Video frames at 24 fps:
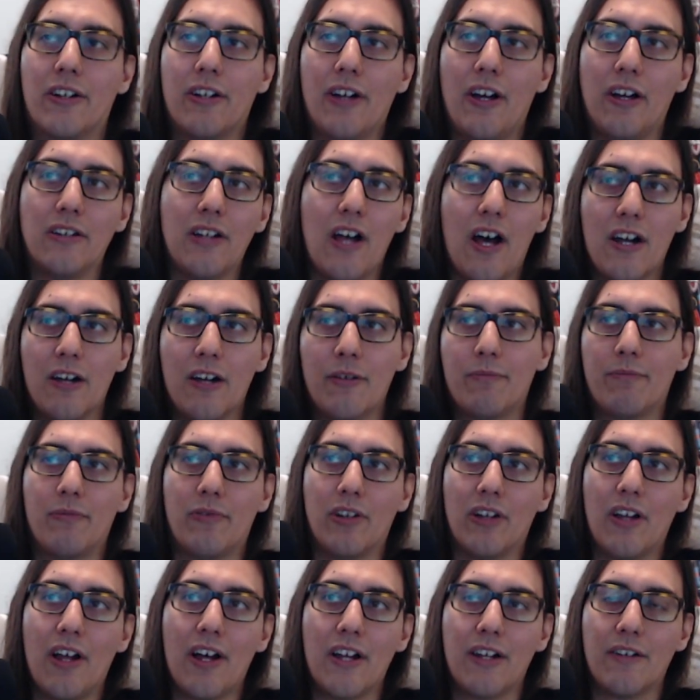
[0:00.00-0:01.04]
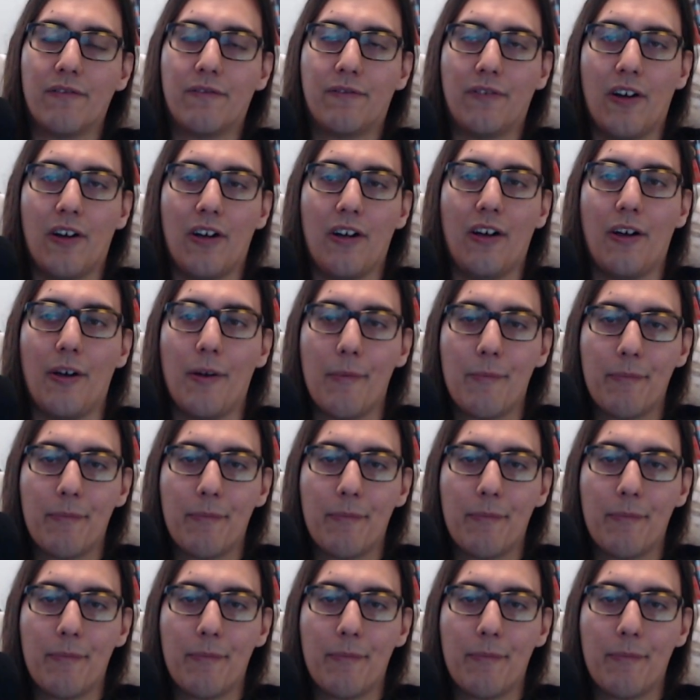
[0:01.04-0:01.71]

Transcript: lot of